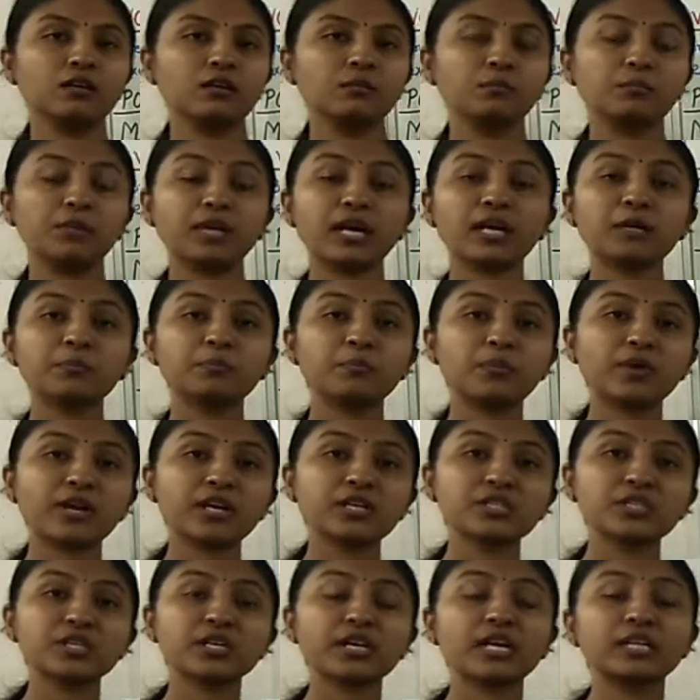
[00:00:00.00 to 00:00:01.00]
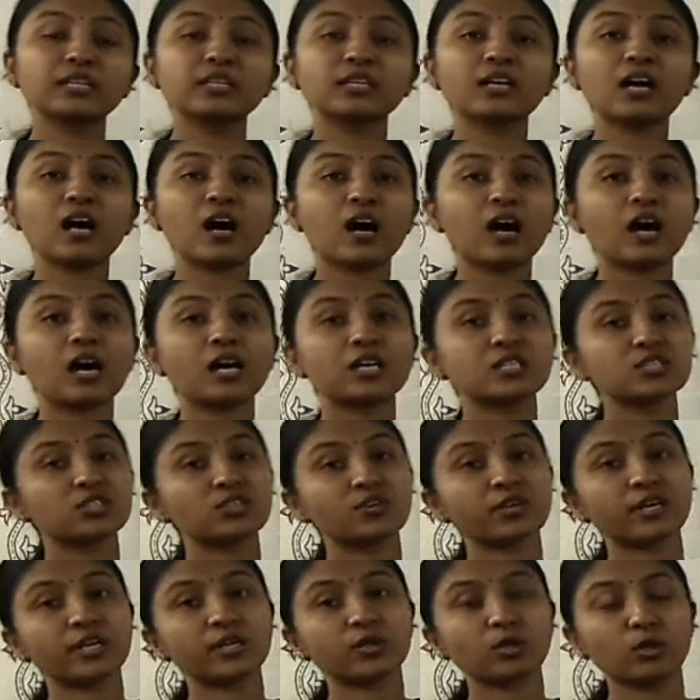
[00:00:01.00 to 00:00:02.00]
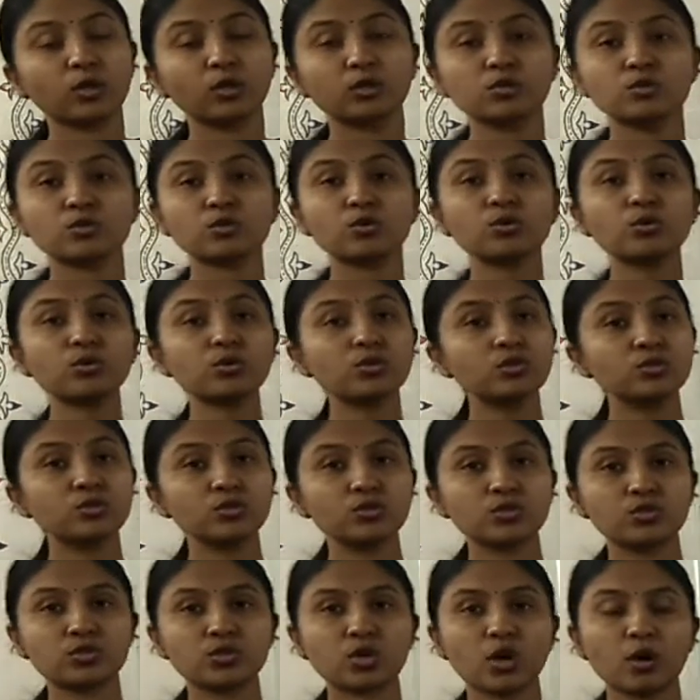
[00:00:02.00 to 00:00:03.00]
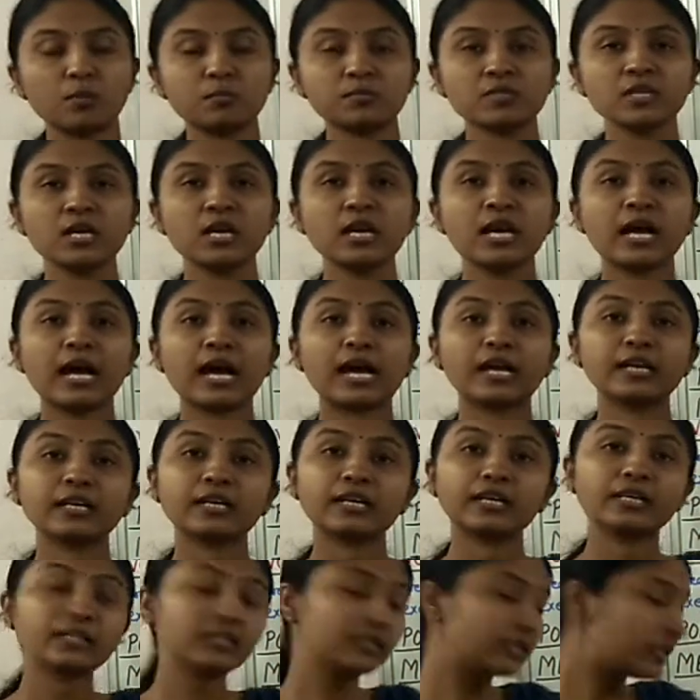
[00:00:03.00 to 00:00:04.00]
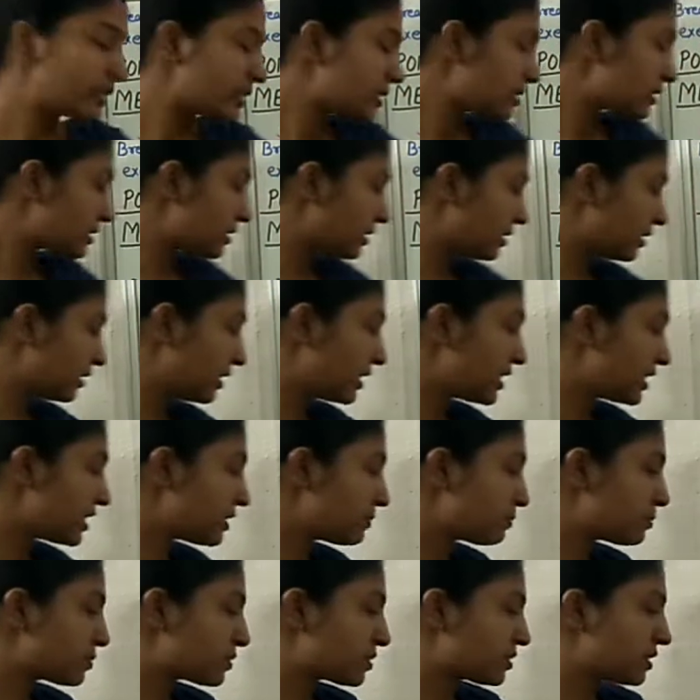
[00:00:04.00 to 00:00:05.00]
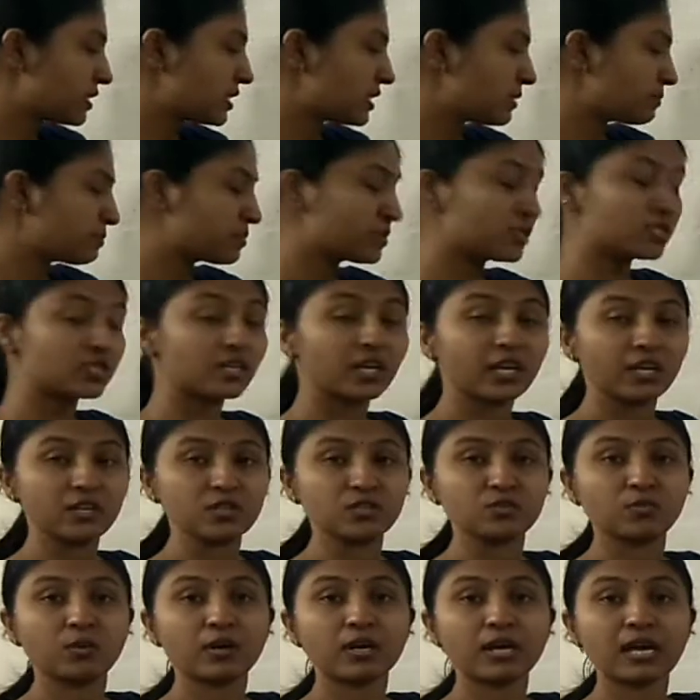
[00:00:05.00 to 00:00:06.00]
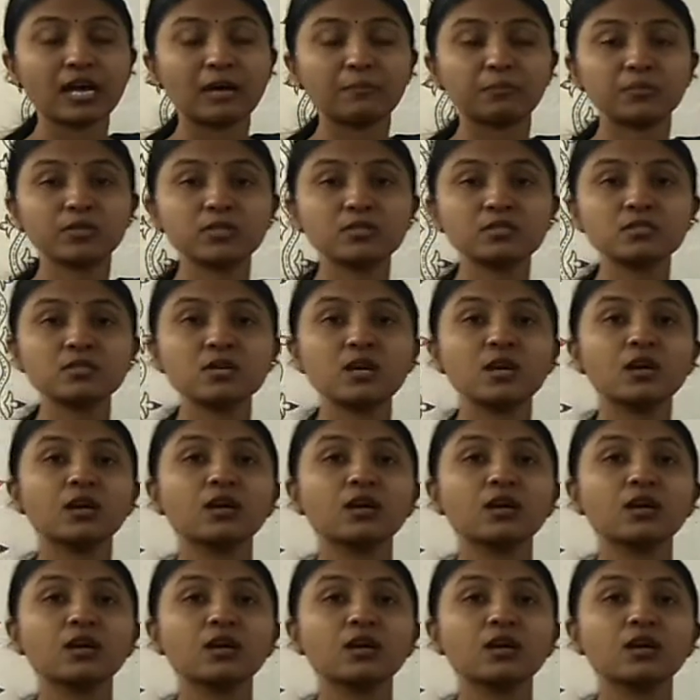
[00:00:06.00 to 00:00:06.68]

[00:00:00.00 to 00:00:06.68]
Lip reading: blood pressure and the heart rate also drops. And in this deep sleep stage what happens?